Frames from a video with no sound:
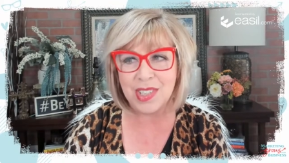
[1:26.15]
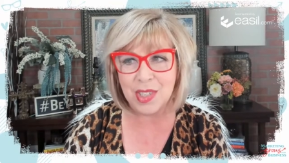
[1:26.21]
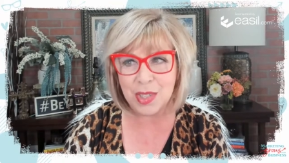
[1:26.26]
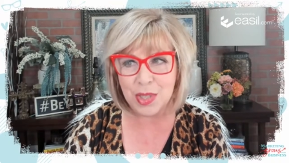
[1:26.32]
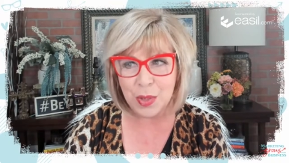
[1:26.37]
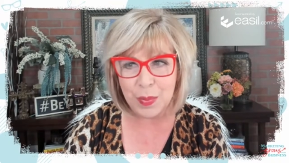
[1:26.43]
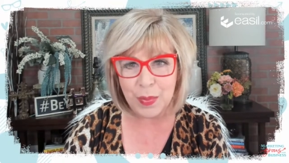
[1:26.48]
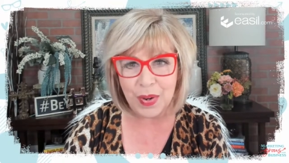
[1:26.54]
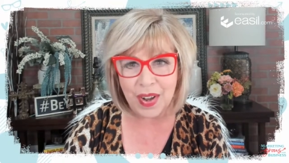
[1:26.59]

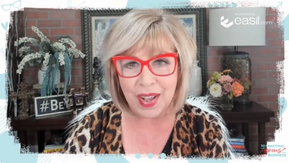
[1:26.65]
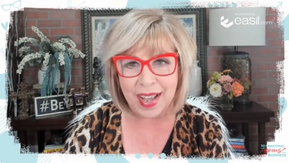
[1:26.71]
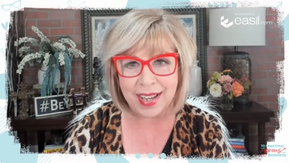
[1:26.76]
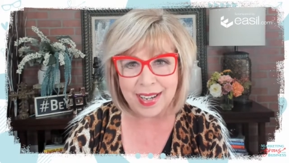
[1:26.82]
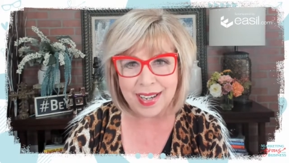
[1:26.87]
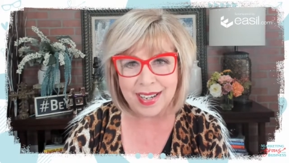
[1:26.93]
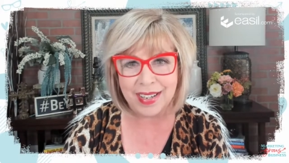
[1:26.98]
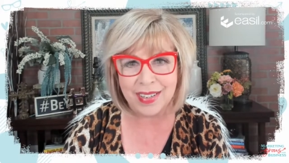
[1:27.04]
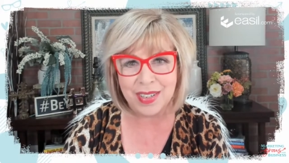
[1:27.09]
super
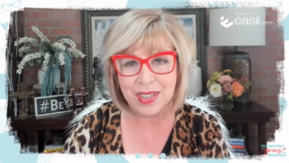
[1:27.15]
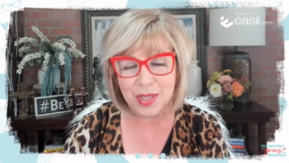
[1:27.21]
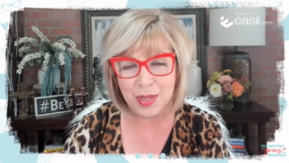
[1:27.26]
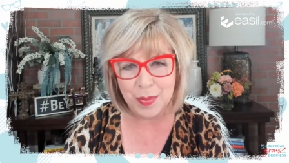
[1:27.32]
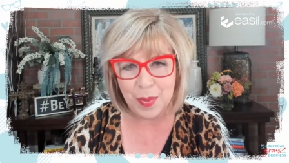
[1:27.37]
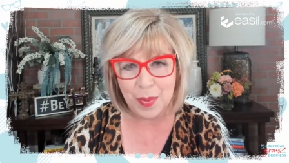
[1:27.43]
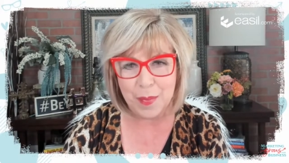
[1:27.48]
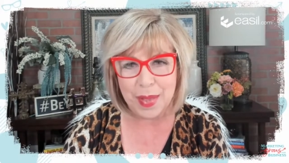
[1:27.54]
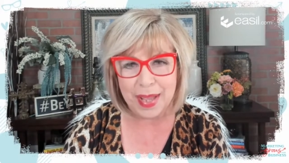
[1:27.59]
hot here,
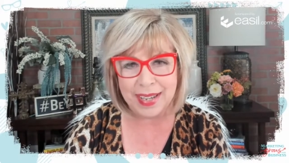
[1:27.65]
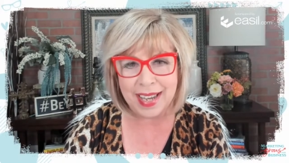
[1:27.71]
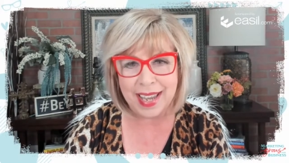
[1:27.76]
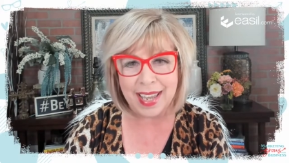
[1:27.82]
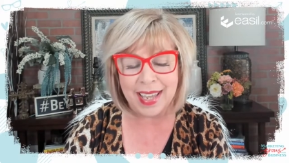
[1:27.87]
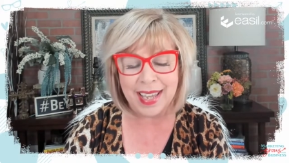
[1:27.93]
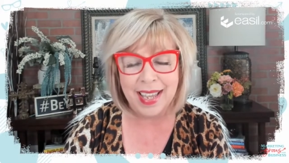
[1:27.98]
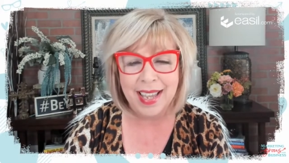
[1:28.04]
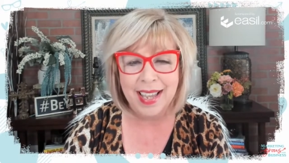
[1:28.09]
super
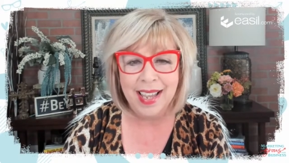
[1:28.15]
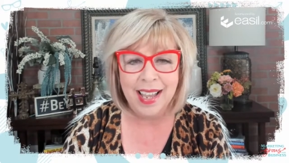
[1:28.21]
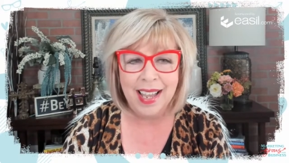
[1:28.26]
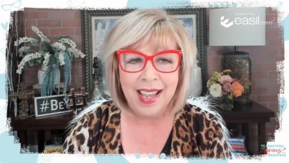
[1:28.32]
muggy.